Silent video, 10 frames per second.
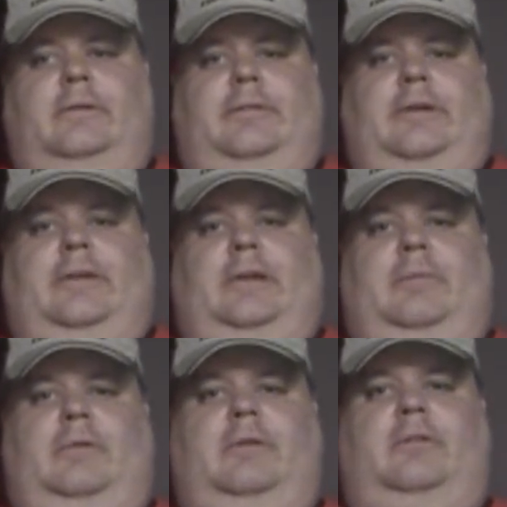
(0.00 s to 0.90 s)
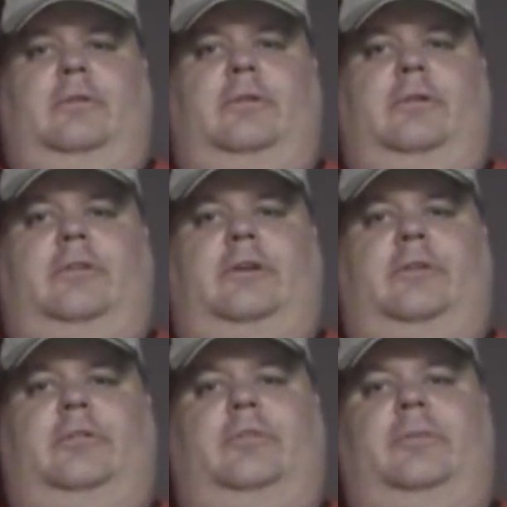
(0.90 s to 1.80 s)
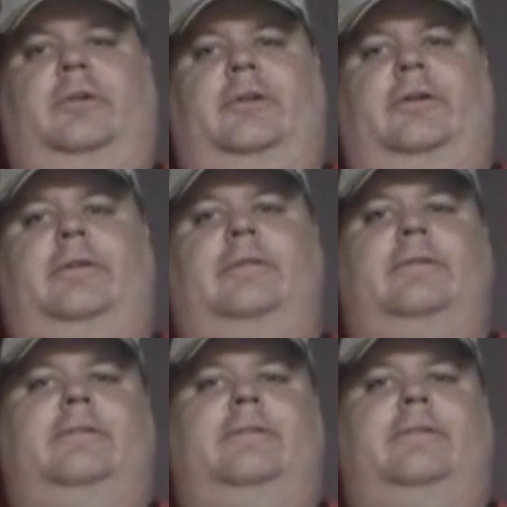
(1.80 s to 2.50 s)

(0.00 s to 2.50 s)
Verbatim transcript: that name sort of sounds familiar.